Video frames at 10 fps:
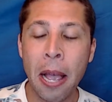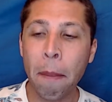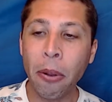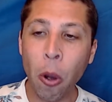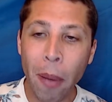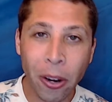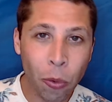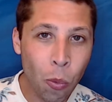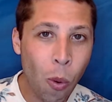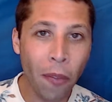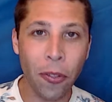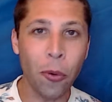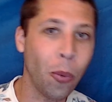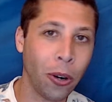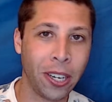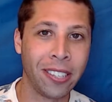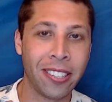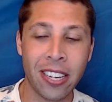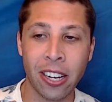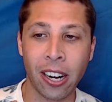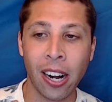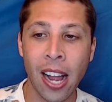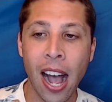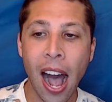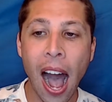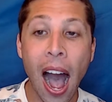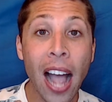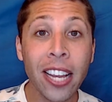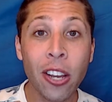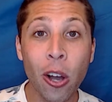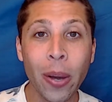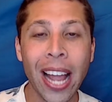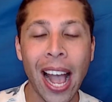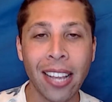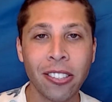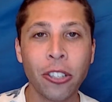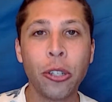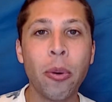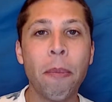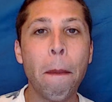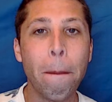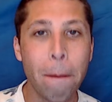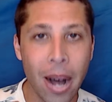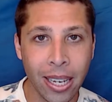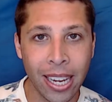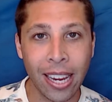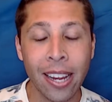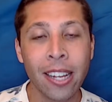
But no matter what the word is here, I know it has to do with money.